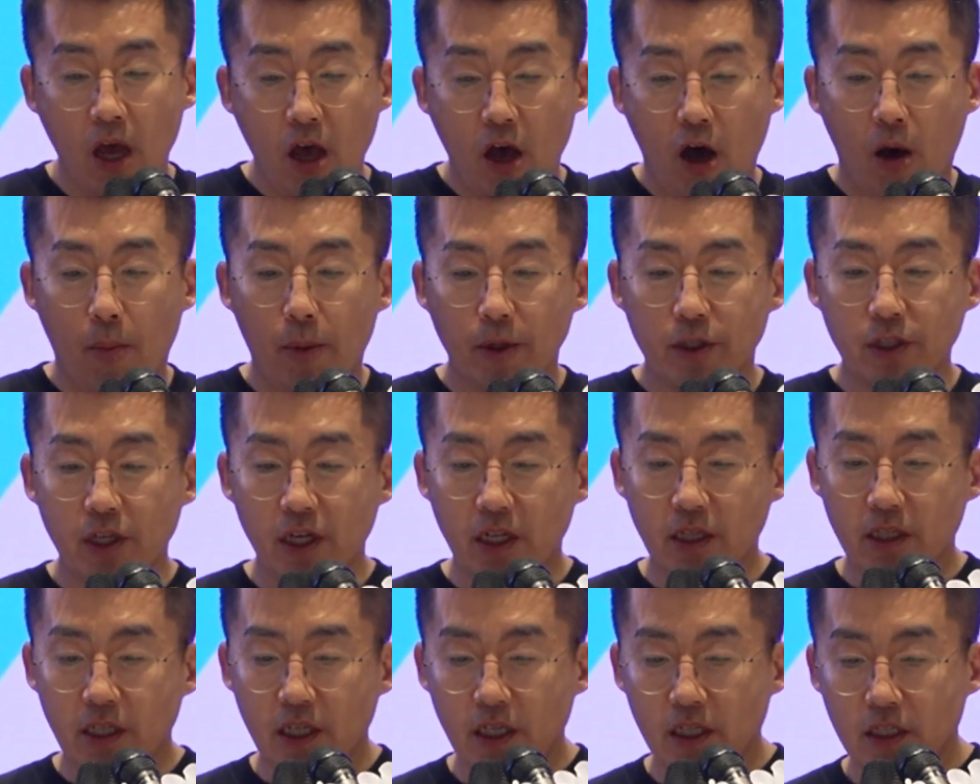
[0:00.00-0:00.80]

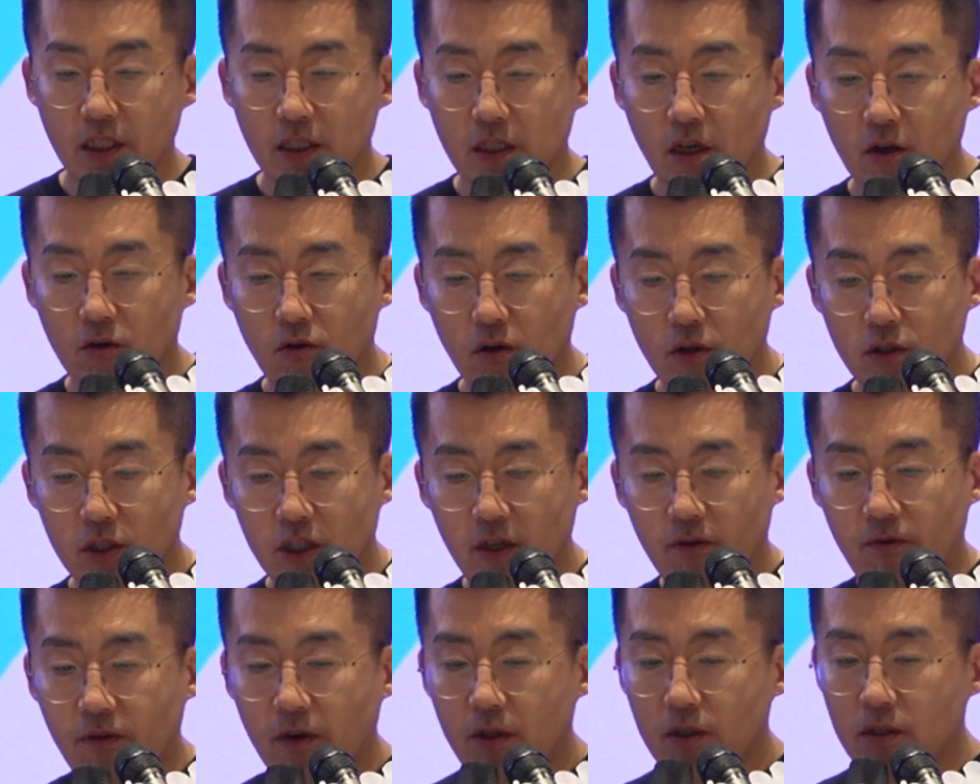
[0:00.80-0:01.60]
opportunities across
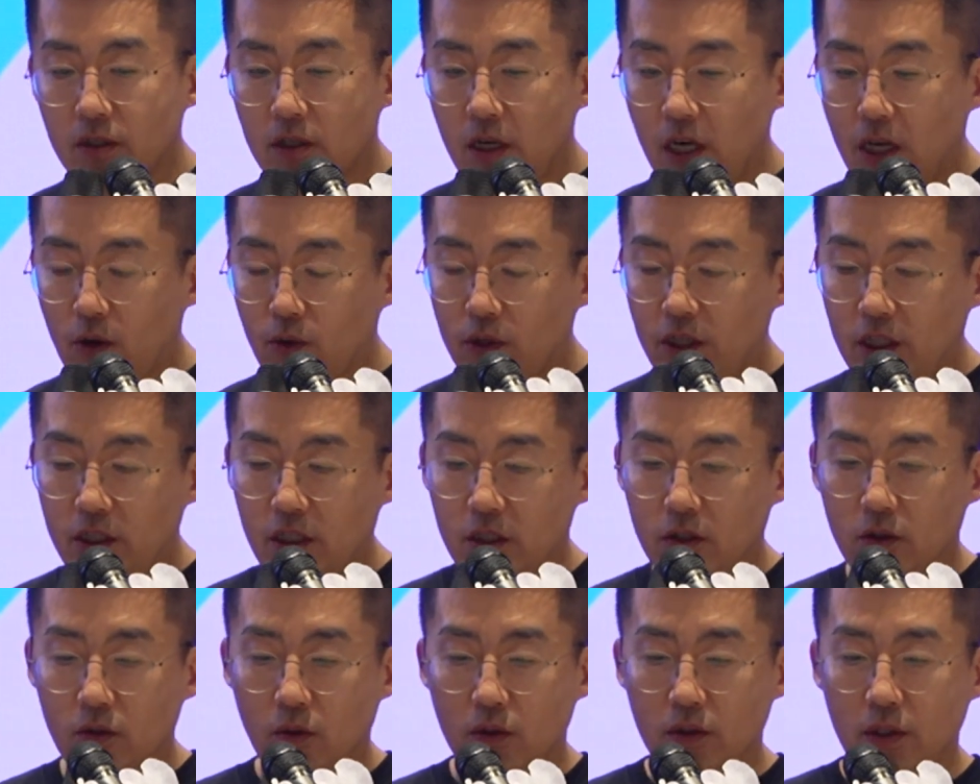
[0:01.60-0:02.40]
different liquidity
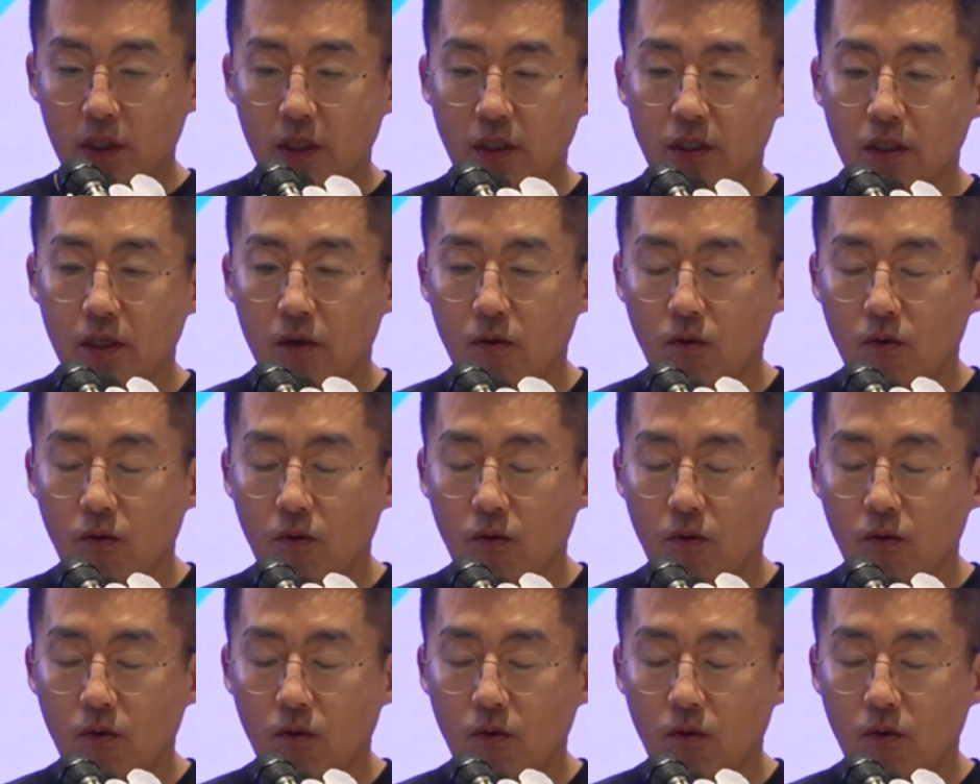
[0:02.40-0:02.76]
sources